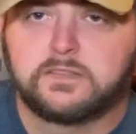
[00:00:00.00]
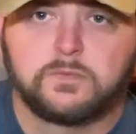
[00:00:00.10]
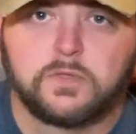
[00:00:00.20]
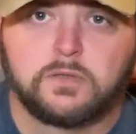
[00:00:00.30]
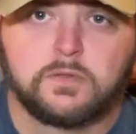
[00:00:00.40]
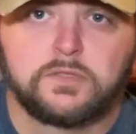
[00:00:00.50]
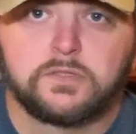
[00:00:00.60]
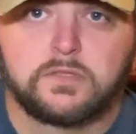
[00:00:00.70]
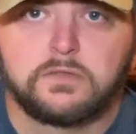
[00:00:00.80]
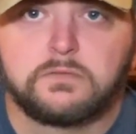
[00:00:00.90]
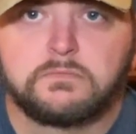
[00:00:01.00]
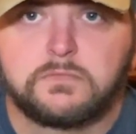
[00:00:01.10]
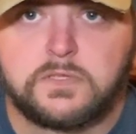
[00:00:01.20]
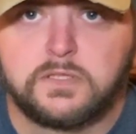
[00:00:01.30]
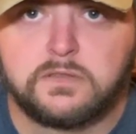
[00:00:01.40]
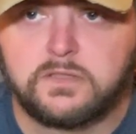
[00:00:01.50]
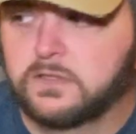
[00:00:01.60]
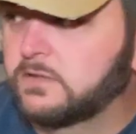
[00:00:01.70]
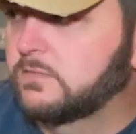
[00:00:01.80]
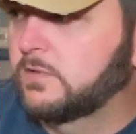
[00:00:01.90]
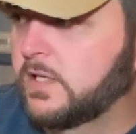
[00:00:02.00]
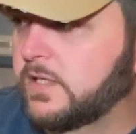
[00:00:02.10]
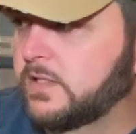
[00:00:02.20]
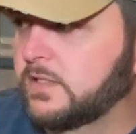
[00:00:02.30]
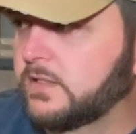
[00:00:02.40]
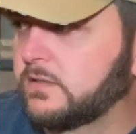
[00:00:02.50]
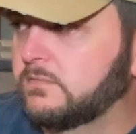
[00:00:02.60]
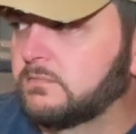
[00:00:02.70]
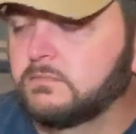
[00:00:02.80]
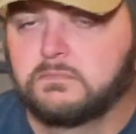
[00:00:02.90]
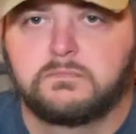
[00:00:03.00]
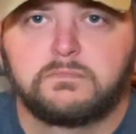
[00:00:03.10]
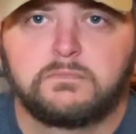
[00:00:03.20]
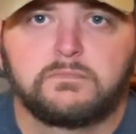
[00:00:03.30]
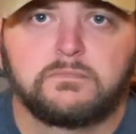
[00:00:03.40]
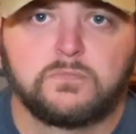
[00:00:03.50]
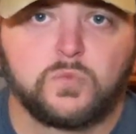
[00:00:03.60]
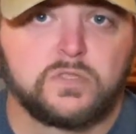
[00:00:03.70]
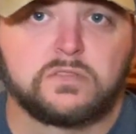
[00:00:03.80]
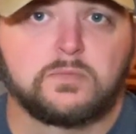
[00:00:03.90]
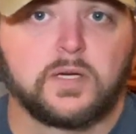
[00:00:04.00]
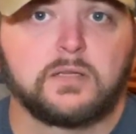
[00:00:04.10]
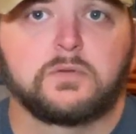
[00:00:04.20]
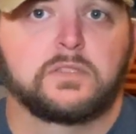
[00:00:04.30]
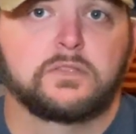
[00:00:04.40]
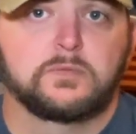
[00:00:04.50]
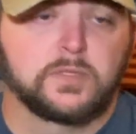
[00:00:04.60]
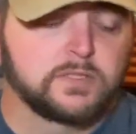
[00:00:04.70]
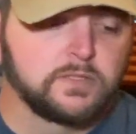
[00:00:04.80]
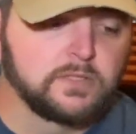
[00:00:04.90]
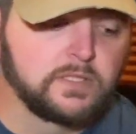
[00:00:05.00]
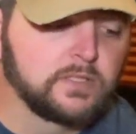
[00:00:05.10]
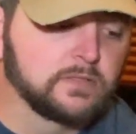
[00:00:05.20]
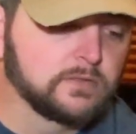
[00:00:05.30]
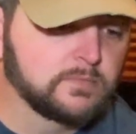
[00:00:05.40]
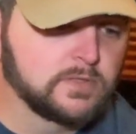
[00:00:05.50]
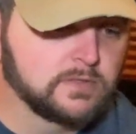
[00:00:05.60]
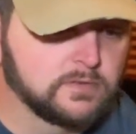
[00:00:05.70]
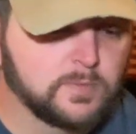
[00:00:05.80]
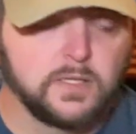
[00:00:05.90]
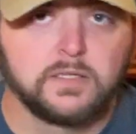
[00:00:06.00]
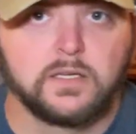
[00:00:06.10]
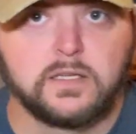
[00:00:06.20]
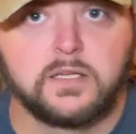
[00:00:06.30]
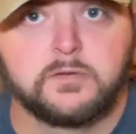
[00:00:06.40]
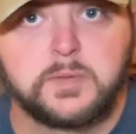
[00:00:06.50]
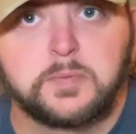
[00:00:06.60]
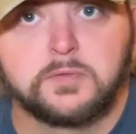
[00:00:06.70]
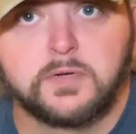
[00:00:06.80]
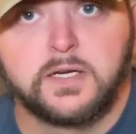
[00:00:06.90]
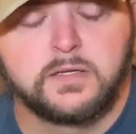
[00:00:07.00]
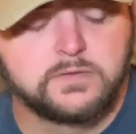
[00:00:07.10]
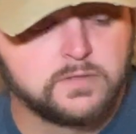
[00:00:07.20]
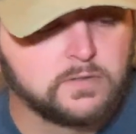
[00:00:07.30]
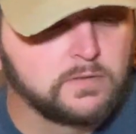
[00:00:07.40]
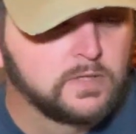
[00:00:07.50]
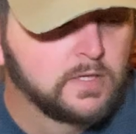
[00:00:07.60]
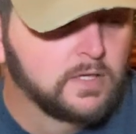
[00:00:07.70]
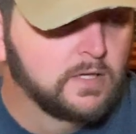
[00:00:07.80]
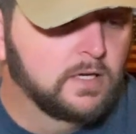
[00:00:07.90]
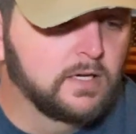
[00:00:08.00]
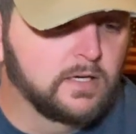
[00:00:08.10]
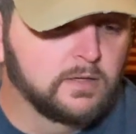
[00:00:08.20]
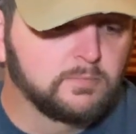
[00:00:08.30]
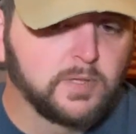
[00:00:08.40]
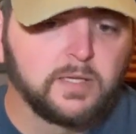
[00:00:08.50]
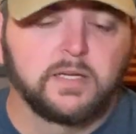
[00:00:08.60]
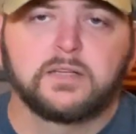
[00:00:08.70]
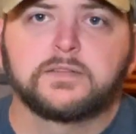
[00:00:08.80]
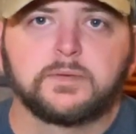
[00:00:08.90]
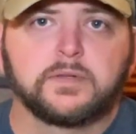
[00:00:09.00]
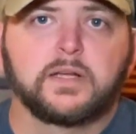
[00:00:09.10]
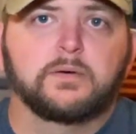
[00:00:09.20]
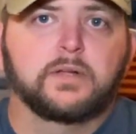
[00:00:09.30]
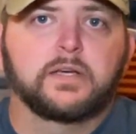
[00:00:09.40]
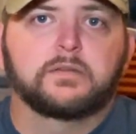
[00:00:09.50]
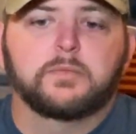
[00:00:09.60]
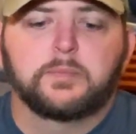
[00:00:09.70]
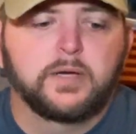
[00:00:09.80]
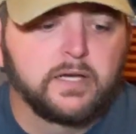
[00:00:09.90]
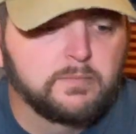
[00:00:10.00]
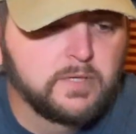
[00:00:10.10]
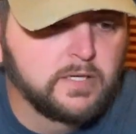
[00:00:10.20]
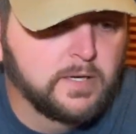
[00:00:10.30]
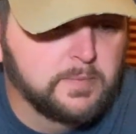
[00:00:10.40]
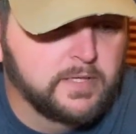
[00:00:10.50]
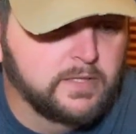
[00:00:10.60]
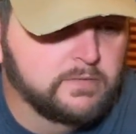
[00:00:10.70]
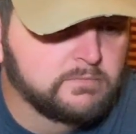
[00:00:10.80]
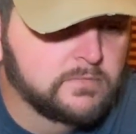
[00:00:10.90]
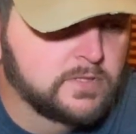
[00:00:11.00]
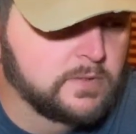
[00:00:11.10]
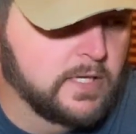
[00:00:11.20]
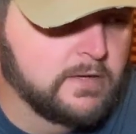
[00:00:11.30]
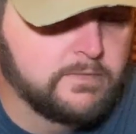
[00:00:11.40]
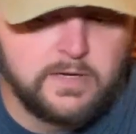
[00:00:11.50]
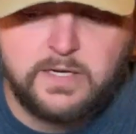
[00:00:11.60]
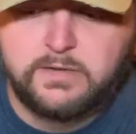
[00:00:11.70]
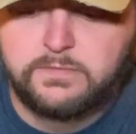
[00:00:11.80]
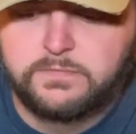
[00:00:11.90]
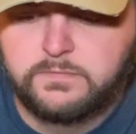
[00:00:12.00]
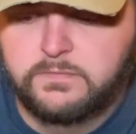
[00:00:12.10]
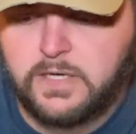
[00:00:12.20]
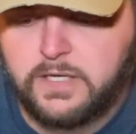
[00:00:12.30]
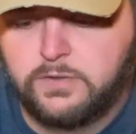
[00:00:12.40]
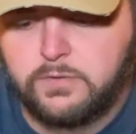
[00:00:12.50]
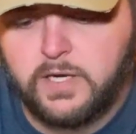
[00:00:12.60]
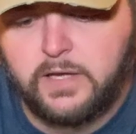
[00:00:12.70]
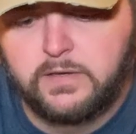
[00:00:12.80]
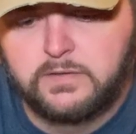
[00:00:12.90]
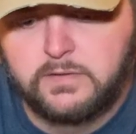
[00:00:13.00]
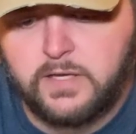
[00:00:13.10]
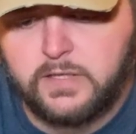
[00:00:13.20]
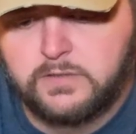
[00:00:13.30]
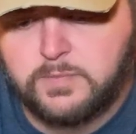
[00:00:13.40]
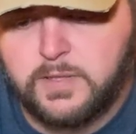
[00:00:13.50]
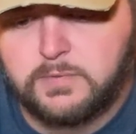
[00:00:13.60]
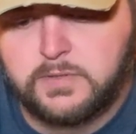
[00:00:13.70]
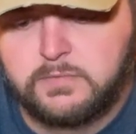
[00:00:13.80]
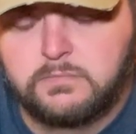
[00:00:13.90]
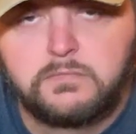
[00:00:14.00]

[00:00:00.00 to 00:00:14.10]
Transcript: somewhere where you could get a signal, a whistle probably wouldn't do you much good either, because there's probably not a lot of people around. So probably not something I would add to my pack, but I mean, $2.95 value added to that is probably